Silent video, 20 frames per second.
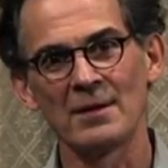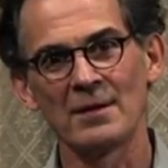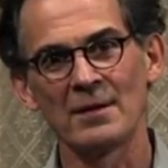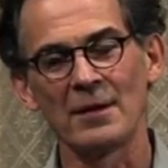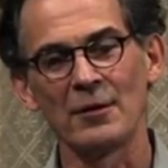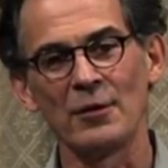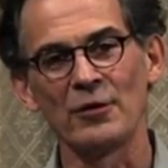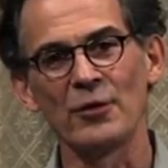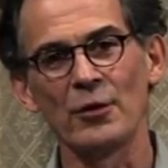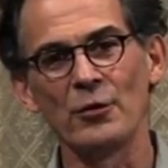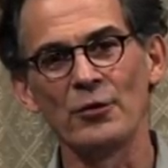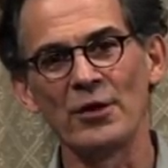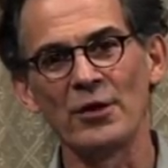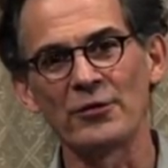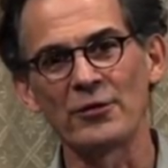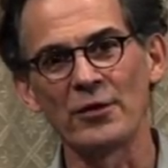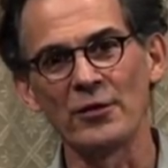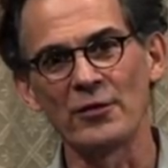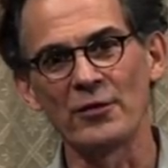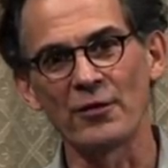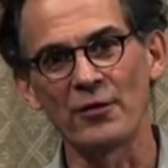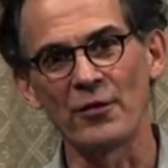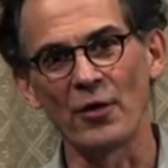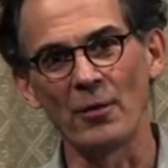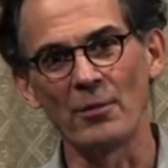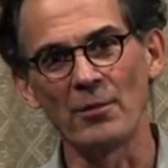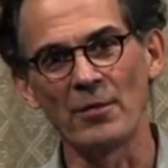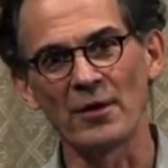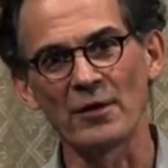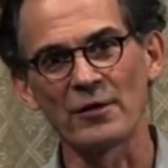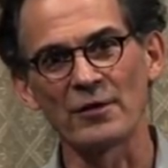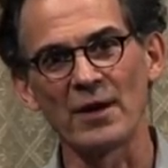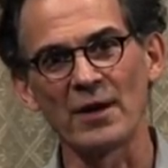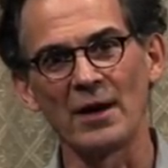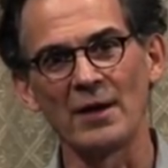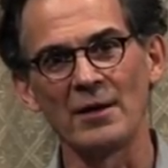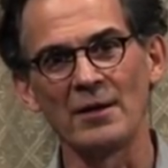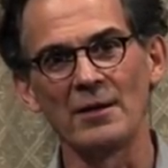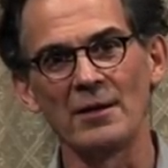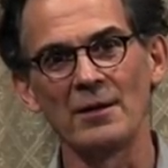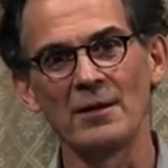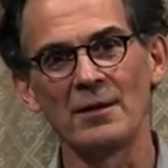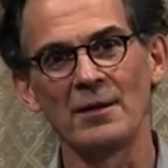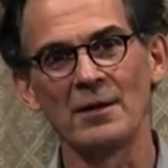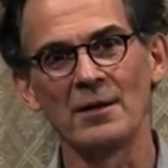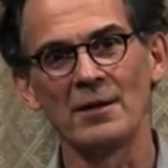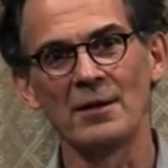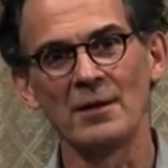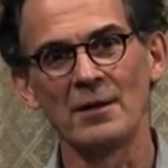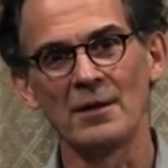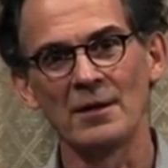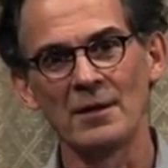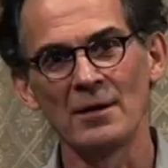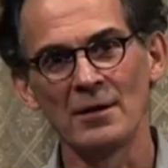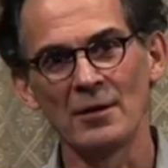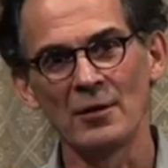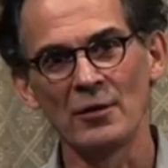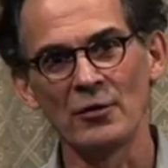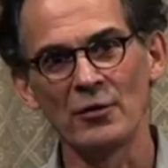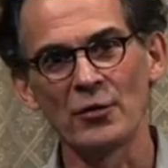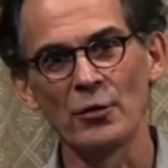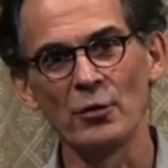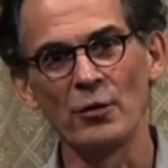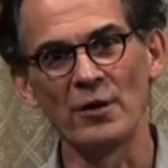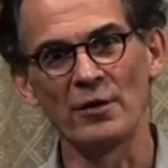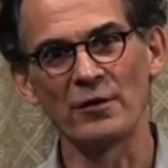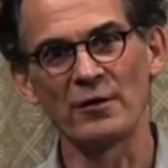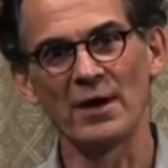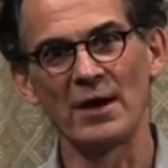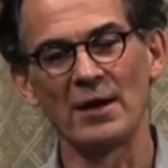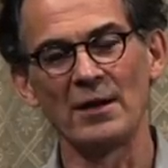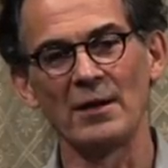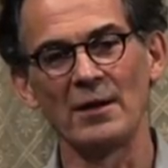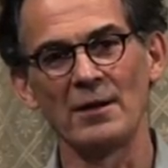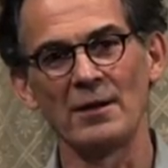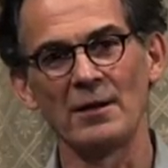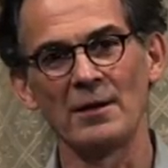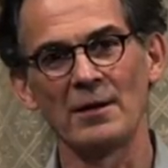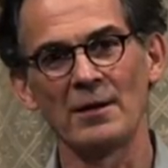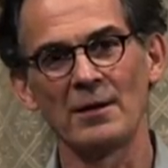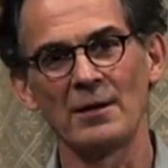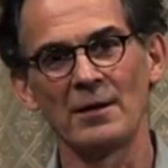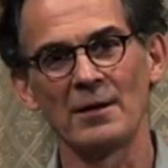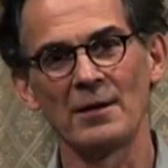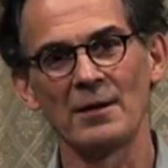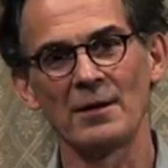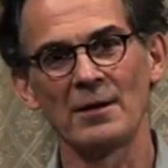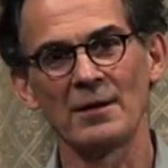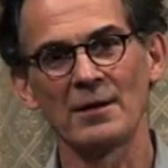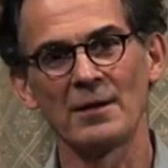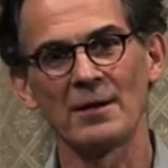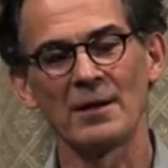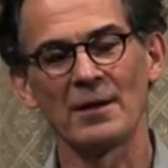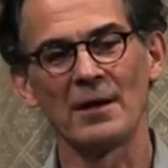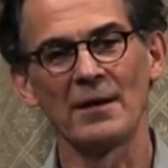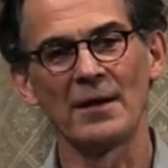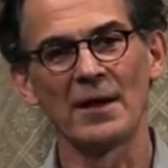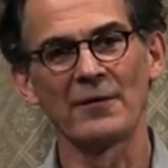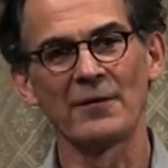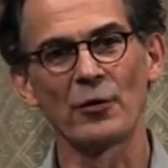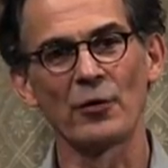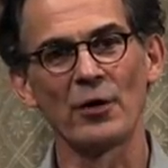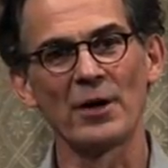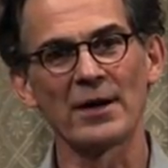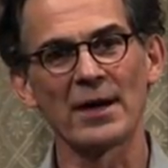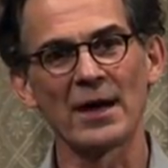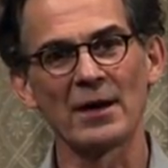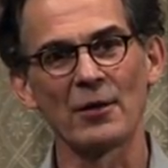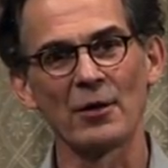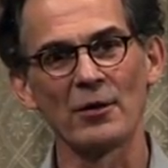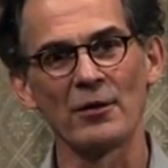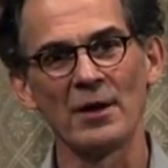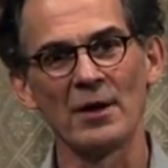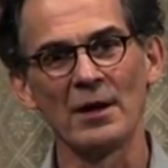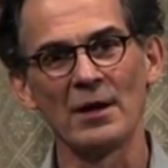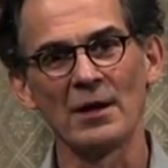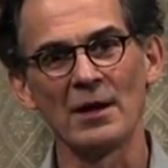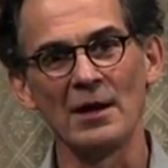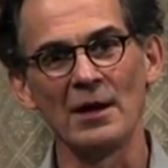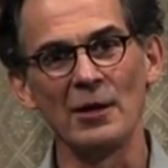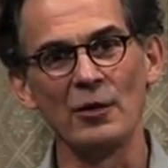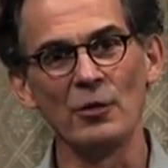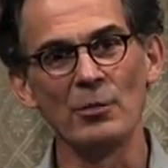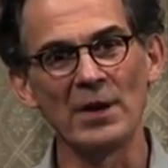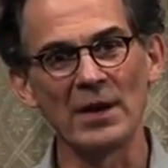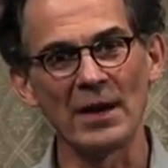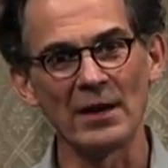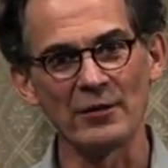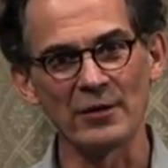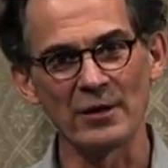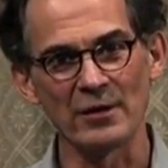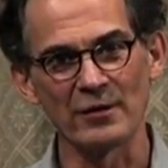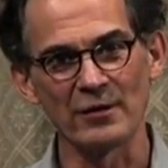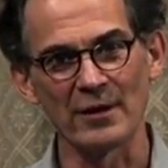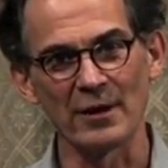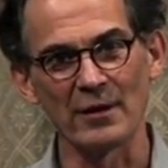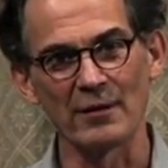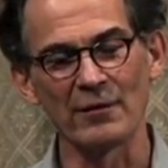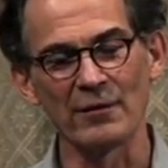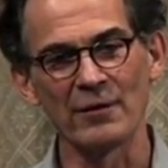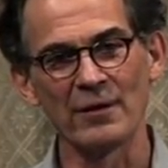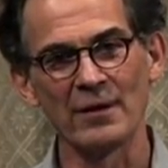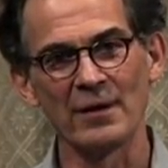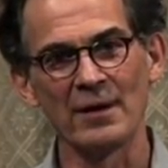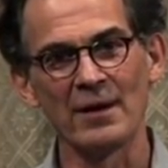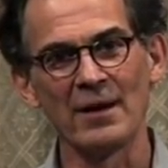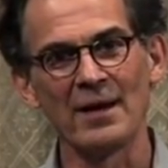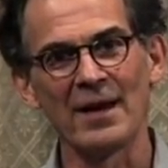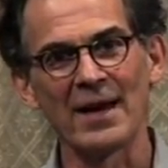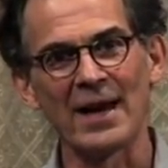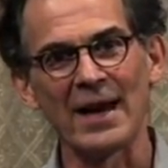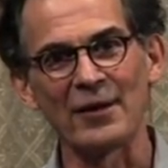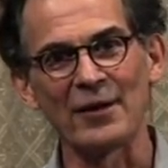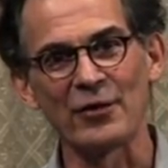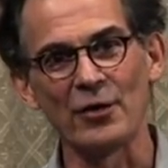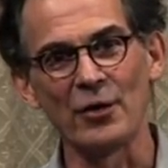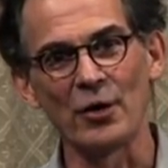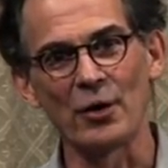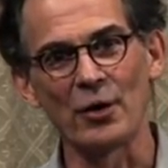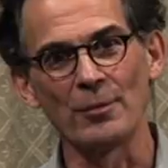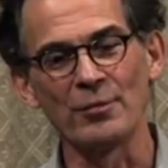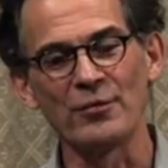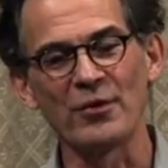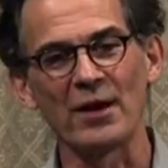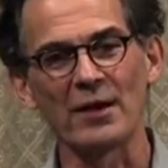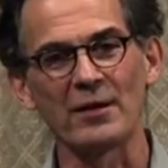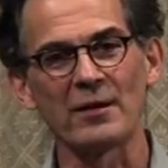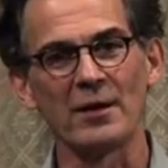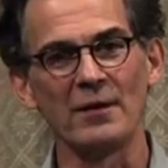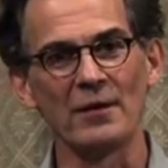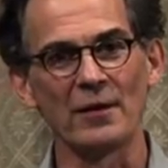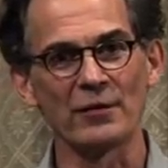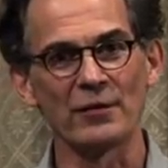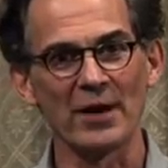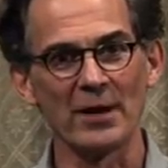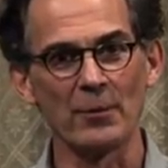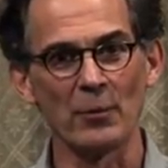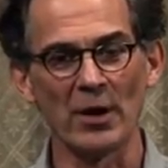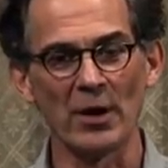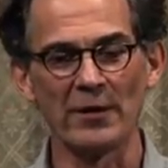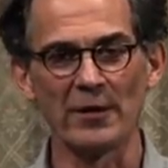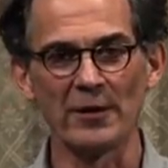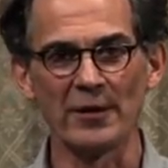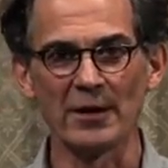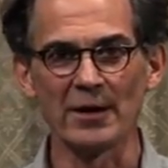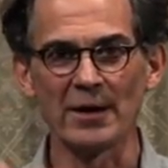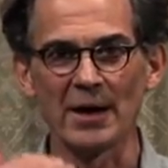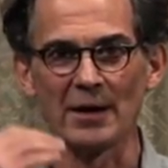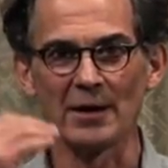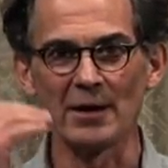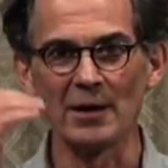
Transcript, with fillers: There is no distance from the sun to the sun, and therefore it cannot illuminate itself as an object in the same way that it can